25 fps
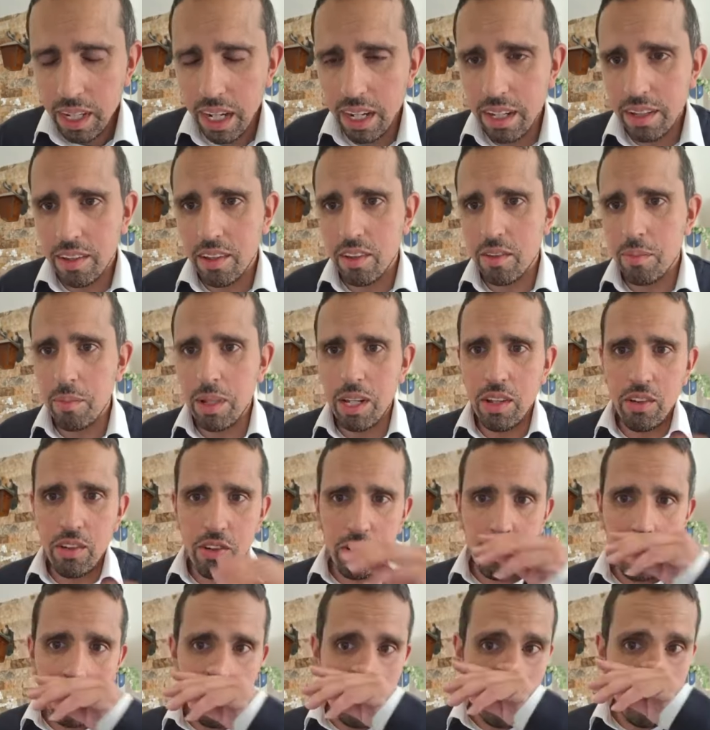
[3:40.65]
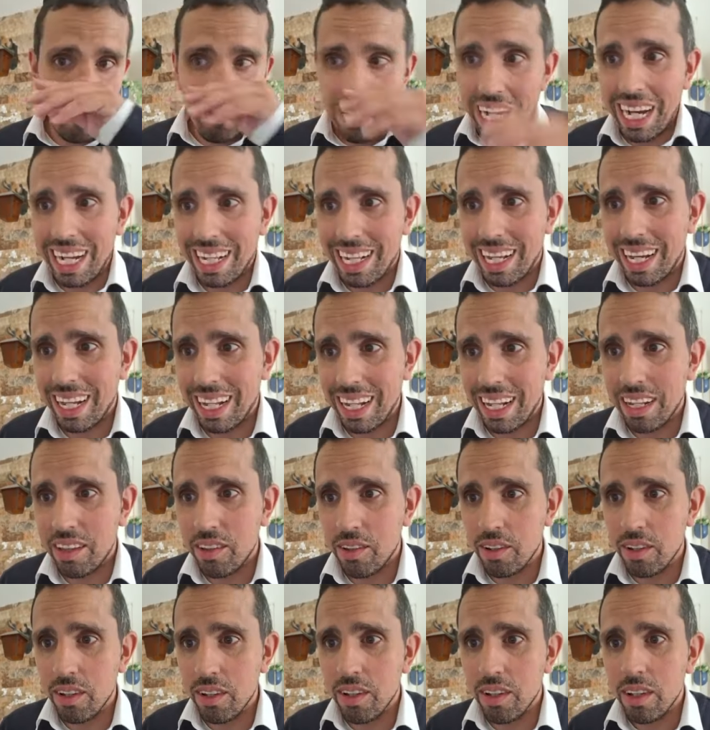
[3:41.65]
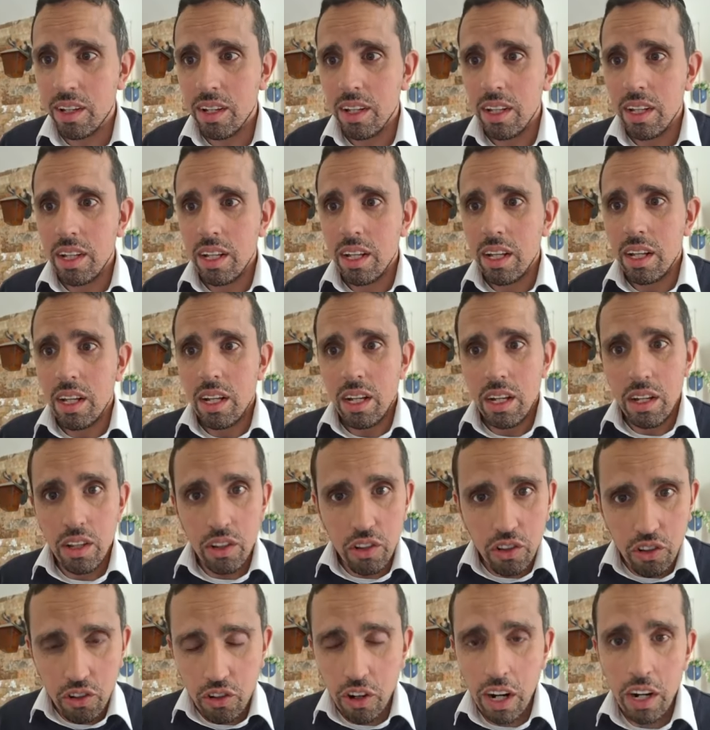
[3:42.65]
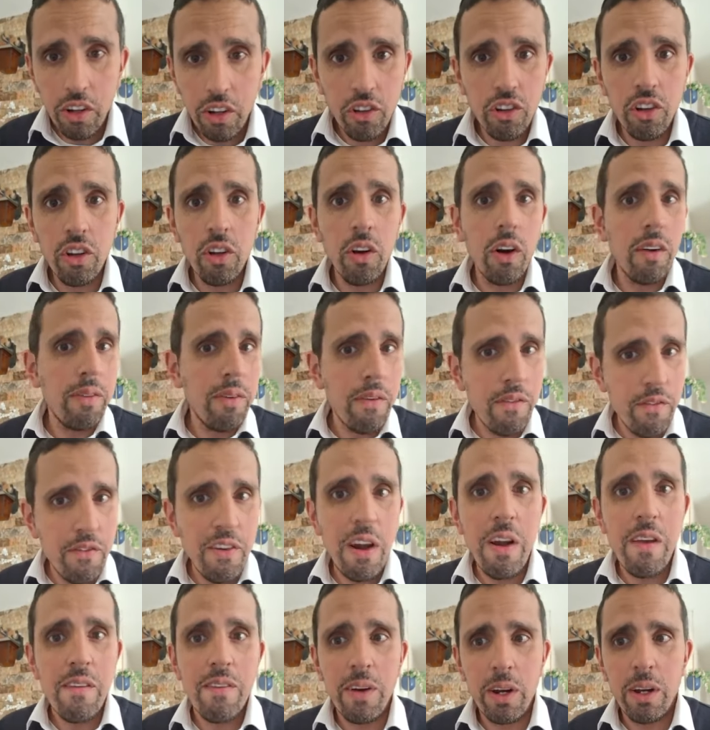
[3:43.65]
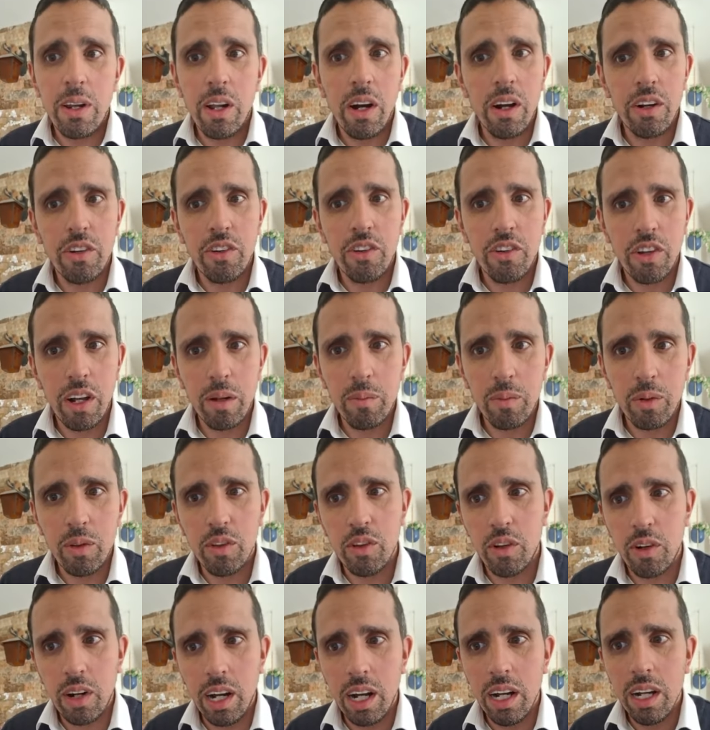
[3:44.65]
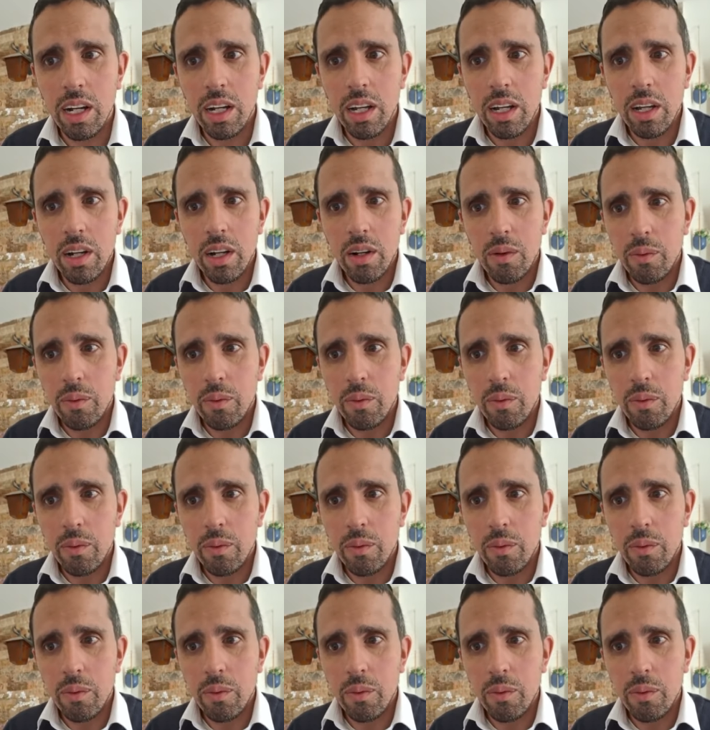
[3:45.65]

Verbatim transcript: And his ministry in Baghdad led to construction of a very, very large Talmud Torah,